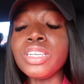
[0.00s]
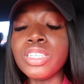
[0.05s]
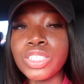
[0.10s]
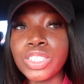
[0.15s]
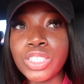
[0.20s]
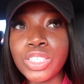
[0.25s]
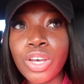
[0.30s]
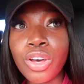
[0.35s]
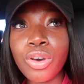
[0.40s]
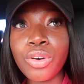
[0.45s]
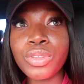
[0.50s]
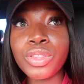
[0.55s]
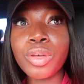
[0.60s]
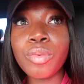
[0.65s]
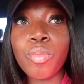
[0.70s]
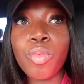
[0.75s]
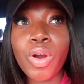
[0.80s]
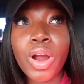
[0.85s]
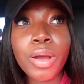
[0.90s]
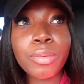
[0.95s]
So
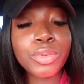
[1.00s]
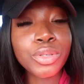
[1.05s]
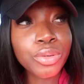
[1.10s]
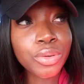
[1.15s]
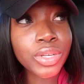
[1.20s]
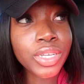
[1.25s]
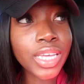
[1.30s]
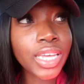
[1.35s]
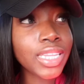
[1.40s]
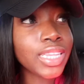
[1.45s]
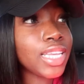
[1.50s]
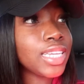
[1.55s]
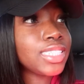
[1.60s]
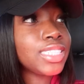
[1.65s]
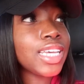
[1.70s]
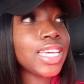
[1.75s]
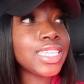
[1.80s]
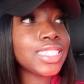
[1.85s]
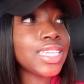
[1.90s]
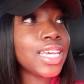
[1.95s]
the more I'm doing it, they
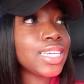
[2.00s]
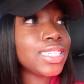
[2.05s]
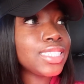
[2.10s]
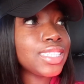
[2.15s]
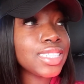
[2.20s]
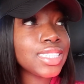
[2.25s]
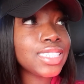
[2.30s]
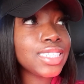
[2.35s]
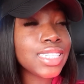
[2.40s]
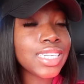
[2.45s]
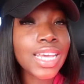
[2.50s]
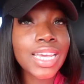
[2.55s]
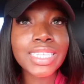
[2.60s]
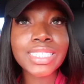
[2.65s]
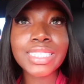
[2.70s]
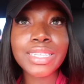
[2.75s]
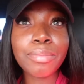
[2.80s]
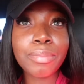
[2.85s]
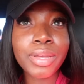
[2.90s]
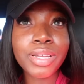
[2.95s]
say it takes 60
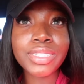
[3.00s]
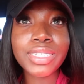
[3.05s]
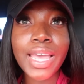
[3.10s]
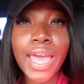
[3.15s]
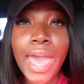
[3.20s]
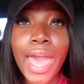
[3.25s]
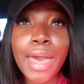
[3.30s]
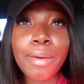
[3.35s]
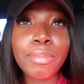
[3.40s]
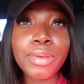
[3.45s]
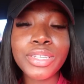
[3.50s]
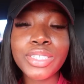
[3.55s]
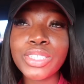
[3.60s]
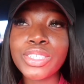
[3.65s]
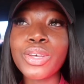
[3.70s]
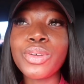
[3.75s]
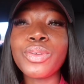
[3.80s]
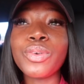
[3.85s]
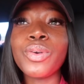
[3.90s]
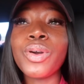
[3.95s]
days to build a habit,
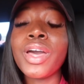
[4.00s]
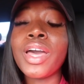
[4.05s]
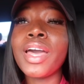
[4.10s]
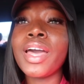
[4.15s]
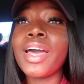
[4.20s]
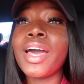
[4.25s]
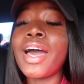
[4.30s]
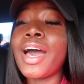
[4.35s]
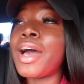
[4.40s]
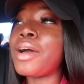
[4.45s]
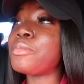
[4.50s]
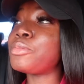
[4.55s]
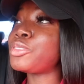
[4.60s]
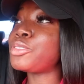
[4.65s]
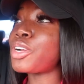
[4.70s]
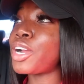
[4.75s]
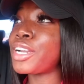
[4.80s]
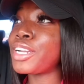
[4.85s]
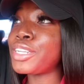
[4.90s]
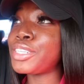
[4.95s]
so I'm
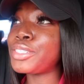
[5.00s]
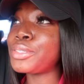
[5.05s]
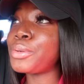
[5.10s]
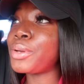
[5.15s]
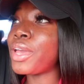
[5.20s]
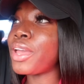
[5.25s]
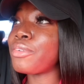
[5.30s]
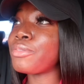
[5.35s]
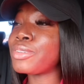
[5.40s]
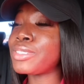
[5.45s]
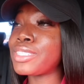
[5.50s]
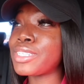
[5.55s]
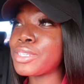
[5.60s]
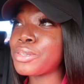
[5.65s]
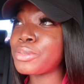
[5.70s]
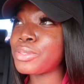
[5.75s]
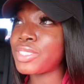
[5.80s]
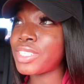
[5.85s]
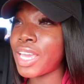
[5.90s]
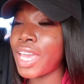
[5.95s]
trying to do it every
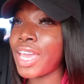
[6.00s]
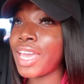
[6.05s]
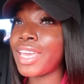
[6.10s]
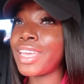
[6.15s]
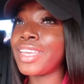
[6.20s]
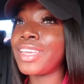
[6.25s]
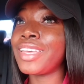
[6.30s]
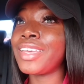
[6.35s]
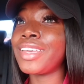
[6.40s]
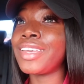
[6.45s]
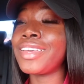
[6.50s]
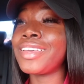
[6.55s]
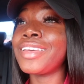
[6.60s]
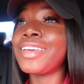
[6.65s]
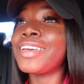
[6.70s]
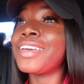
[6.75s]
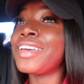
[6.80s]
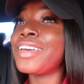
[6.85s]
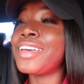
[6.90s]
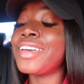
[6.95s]
single day
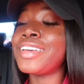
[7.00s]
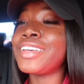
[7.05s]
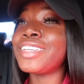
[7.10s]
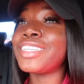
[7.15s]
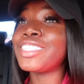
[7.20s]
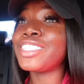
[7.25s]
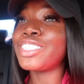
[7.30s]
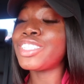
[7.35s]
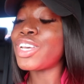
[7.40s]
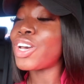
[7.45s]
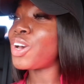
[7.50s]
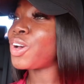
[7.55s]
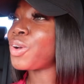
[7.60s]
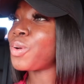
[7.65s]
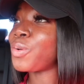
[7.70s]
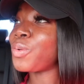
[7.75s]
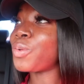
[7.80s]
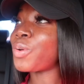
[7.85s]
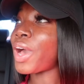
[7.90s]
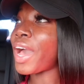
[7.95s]

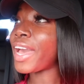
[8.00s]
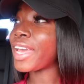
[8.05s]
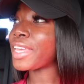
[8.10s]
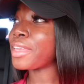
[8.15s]
so I